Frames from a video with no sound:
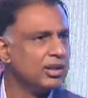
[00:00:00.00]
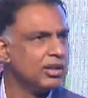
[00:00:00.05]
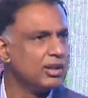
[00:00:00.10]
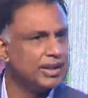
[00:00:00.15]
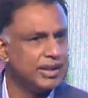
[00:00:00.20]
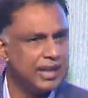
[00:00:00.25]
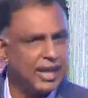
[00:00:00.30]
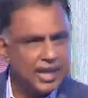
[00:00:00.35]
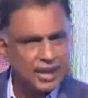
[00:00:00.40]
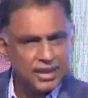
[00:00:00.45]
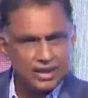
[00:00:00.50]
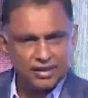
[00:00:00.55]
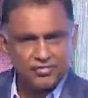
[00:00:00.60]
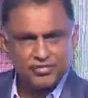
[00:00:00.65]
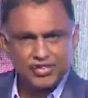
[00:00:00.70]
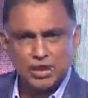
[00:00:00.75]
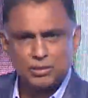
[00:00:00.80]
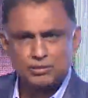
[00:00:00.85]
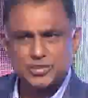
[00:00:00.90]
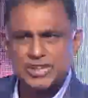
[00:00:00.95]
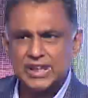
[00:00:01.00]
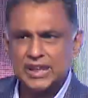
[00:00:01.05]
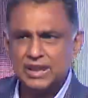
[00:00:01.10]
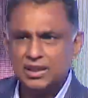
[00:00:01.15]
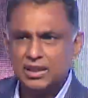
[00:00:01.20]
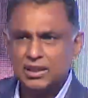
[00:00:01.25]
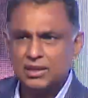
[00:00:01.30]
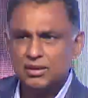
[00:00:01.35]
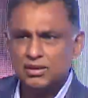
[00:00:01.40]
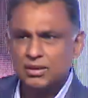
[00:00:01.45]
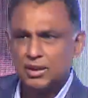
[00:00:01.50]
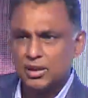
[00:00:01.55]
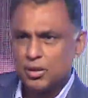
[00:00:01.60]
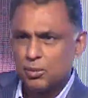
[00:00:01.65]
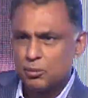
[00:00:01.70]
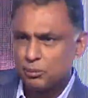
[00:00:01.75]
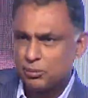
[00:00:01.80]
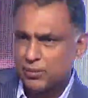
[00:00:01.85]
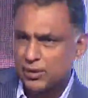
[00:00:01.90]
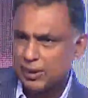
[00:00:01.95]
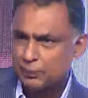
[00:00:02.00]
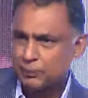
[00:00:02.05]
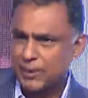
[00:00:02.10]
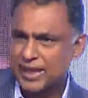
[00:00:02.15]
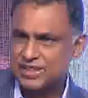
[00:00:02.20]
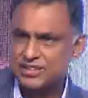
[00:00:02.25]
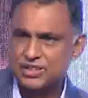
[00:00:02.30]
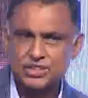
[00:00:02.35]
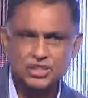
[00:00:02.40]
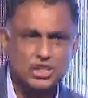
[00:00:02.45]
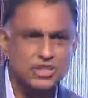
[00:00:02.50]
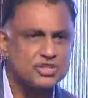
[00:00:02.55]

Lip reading: The aircraft comes in, passengers